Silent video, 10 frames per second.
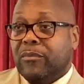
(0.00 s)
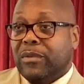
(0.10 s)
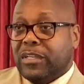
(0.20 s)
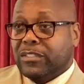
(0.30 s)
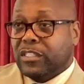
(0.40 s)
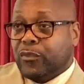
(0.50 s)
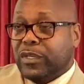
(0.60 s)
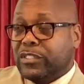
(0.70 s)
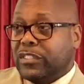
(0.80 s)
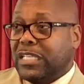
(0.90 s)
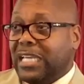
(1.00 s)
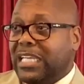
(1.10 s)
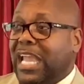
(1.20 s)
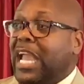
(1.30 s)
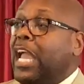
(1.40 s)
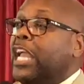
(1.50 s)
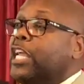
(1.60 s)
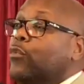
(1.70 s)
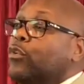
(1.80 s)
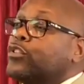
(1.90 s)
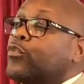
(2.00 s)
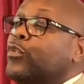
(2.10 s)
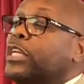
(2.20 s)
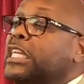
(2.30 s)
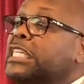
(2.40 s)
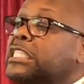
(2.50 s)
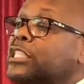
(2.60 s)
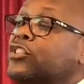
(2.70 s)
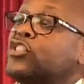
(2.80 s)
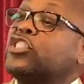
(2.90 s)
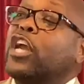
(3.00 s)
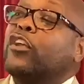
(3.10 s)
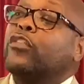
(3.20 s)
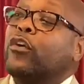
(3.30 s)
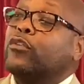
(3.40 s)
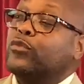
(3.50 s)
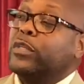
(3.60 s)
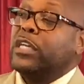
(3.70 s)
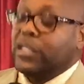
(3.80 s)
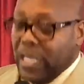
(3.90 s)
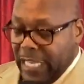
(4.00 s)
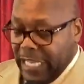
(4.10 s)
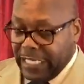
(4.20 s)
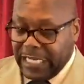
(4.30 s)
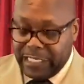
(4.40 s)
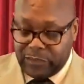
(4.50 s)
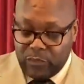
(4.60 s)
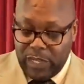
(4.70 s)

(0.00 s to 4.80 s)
because of the riches that he had. He wants to release and share those with us. And guess